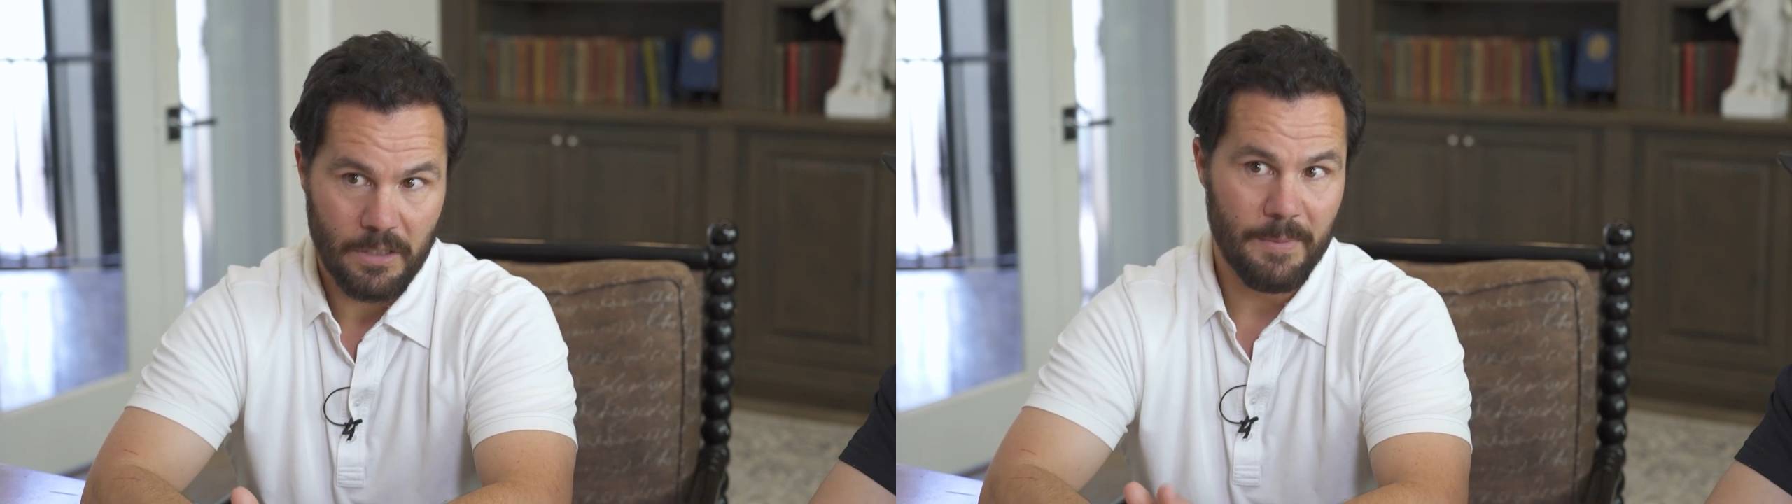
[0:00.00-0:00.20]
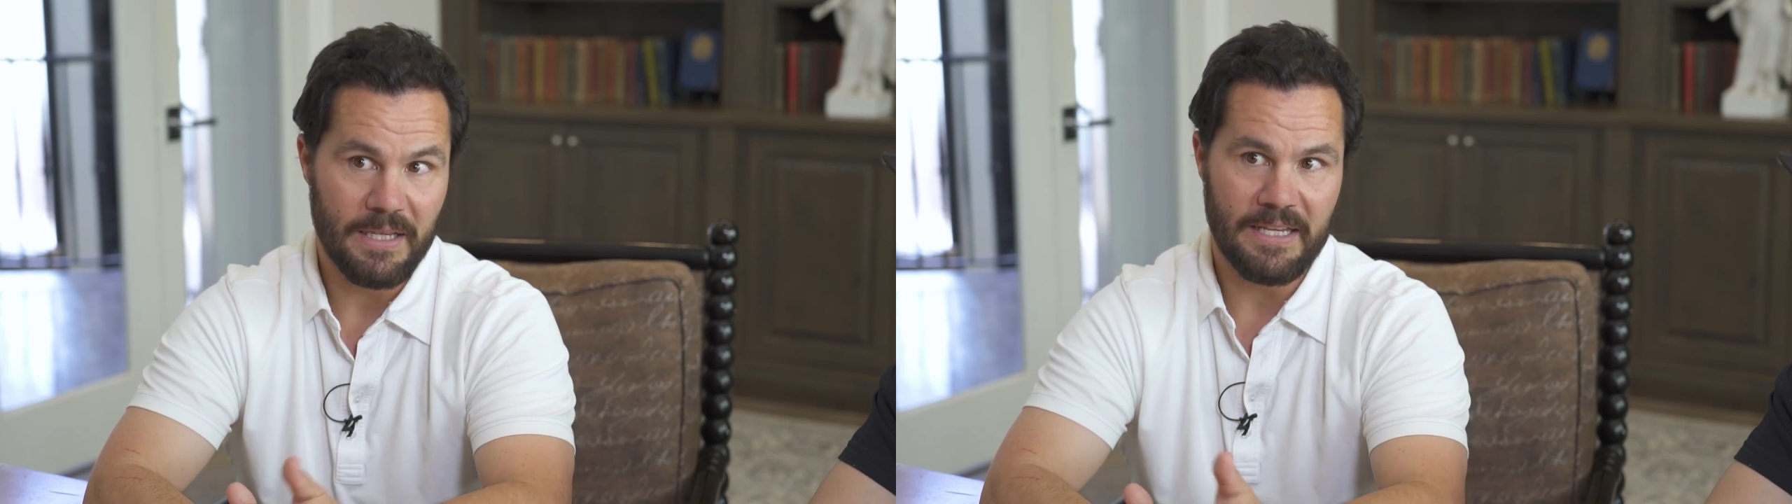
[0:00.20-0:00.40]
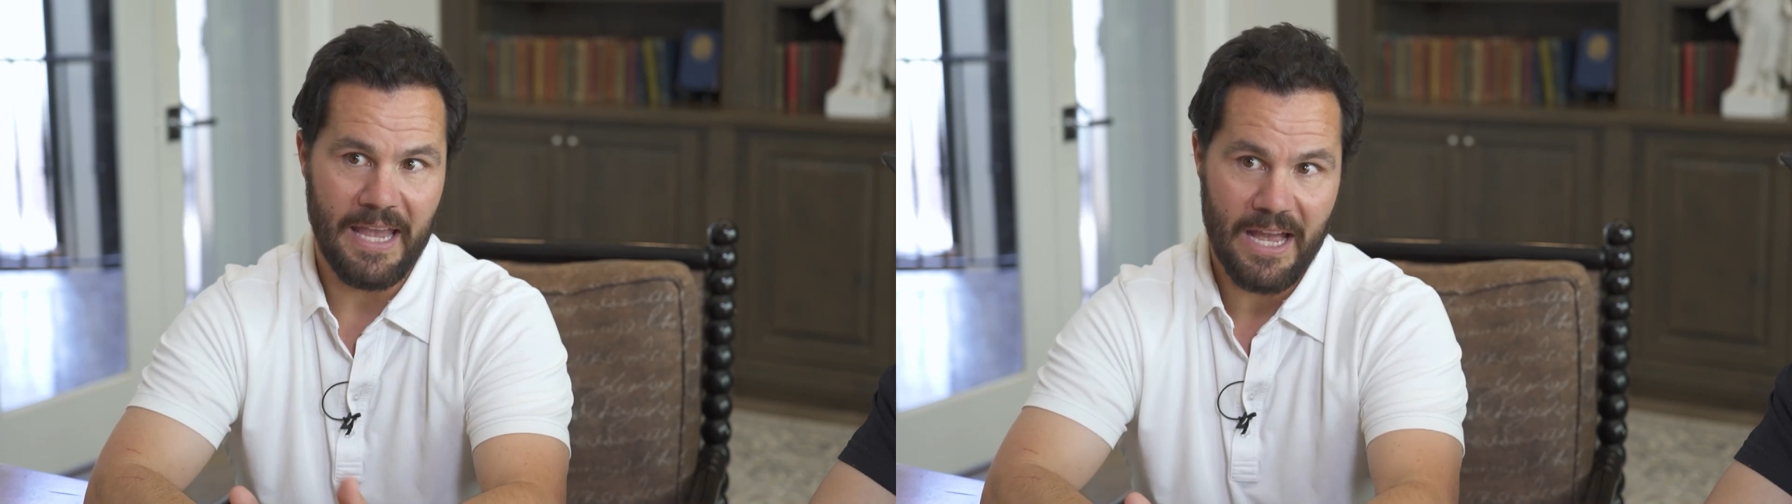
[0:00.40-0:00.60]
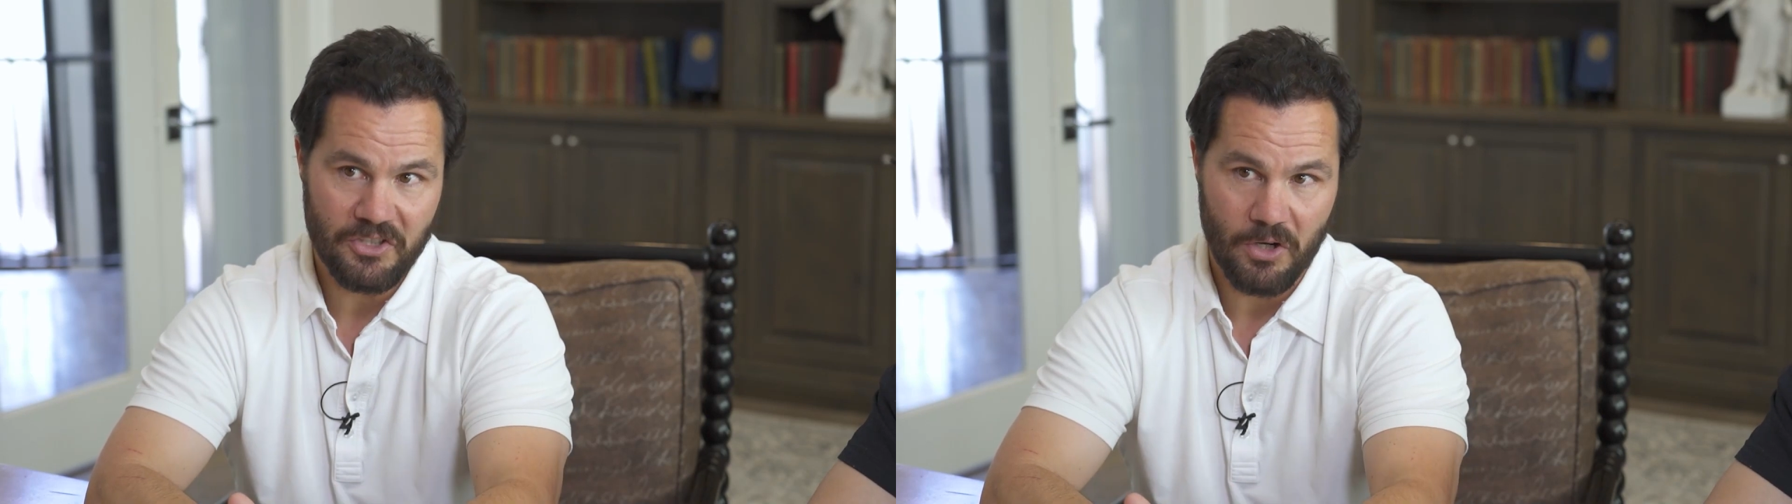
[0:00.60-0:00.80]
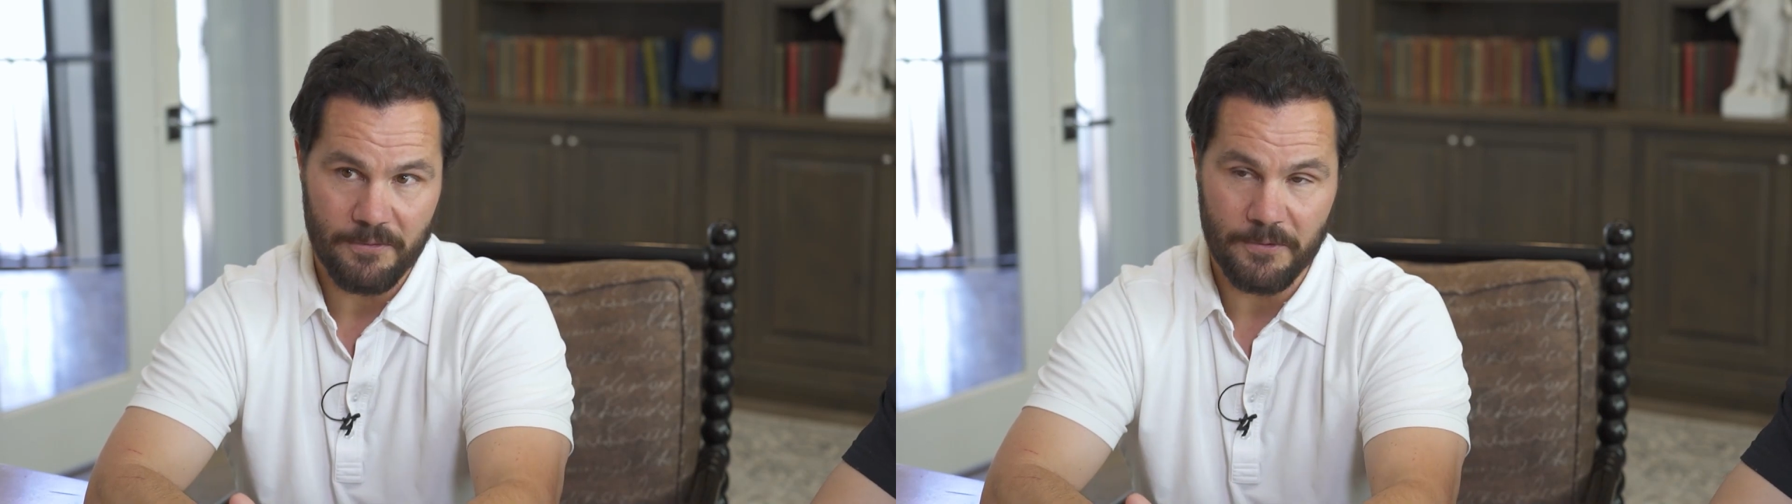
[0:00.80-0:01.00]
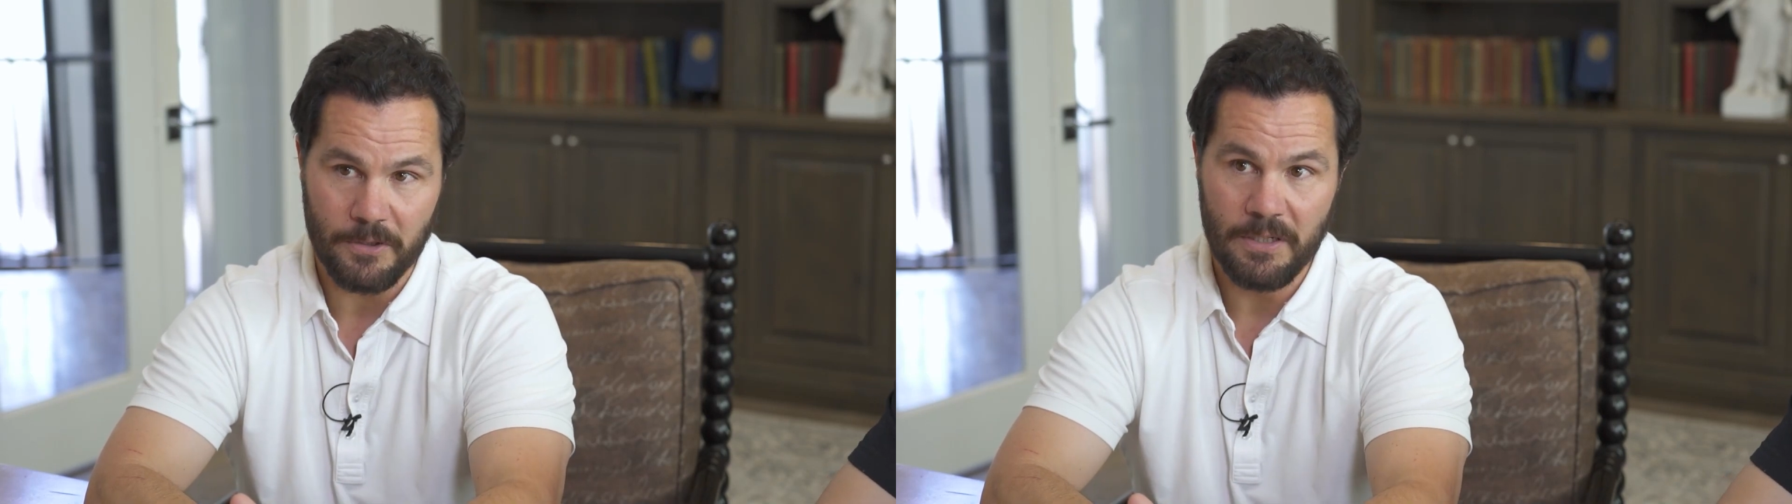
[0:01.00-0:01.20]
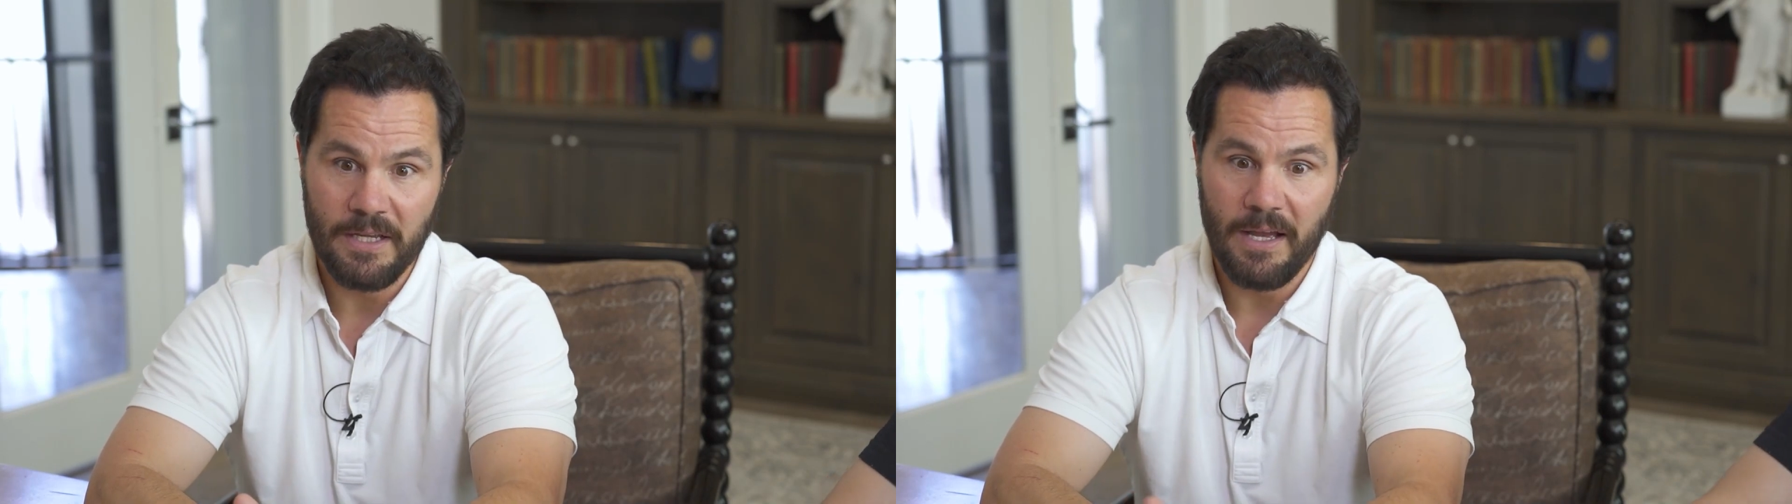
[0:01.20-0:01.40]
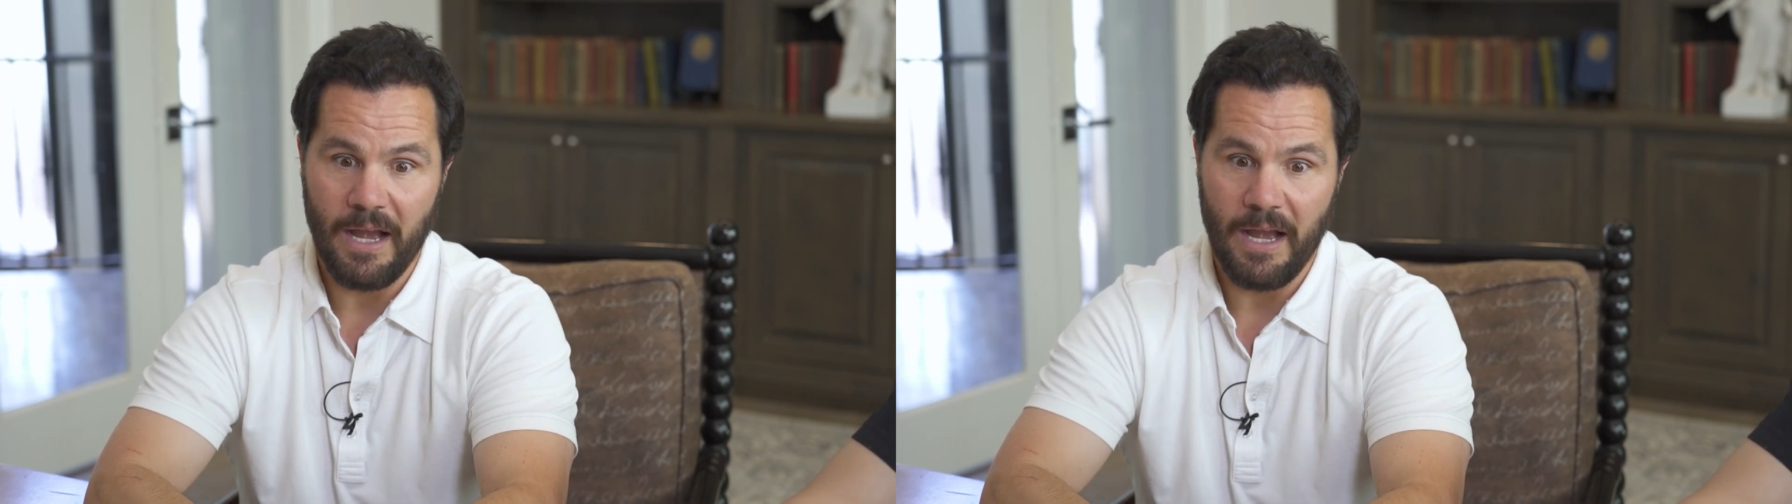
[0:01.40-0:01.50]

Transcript: I want to make a cash offer.